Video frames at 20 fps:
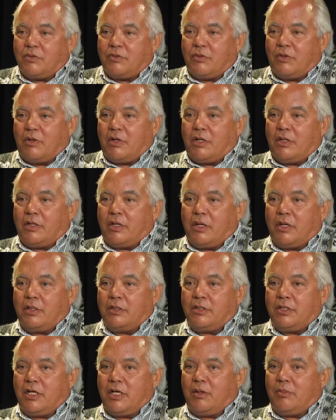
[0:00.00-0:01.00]
our
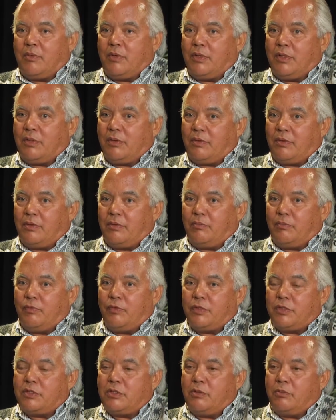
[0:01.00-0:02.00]
job
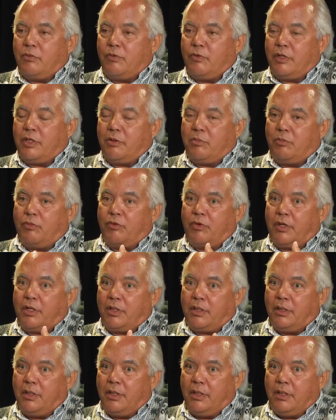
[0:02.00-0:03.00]
was to really
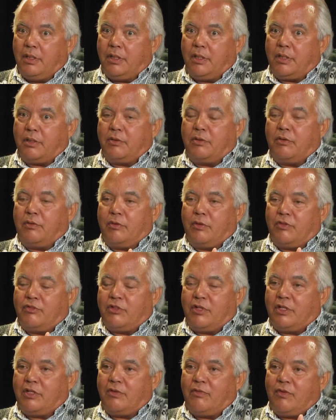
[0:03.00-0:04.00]
to
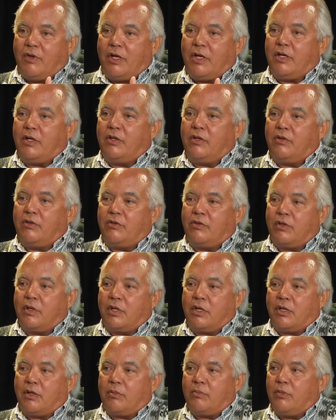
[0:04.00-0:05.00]

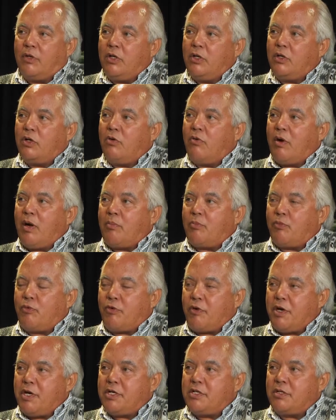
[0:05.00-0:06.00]
incentivize
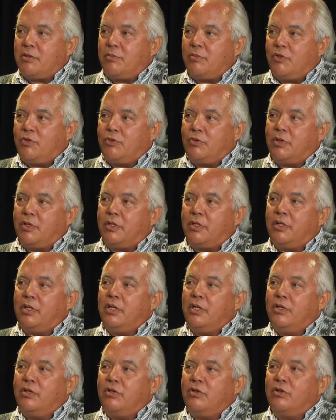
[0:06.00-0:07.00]
cooperation between
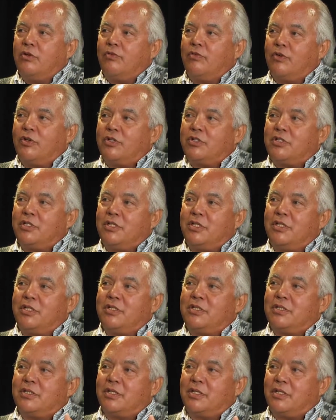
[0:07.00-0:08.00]

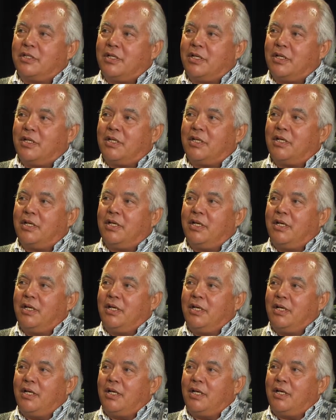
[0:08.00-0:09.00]
universities and
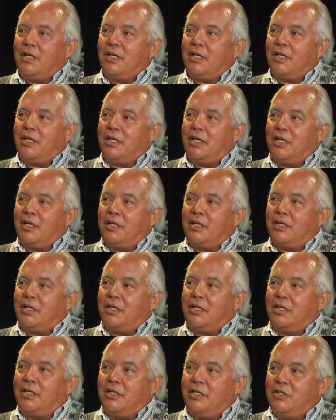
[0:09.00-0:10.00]

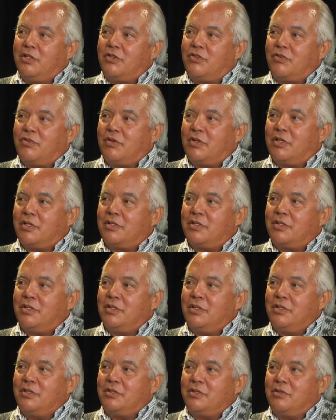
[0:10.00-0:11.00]
industries
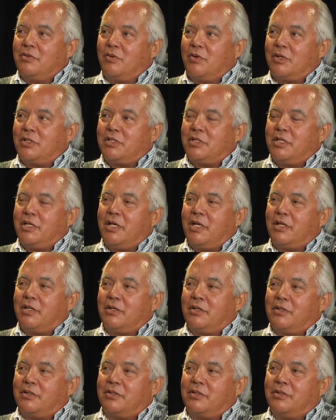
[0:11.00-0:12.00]
to work
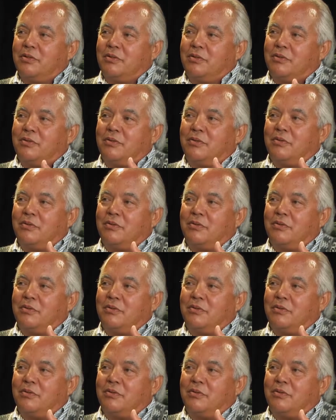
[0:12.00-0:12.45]
together to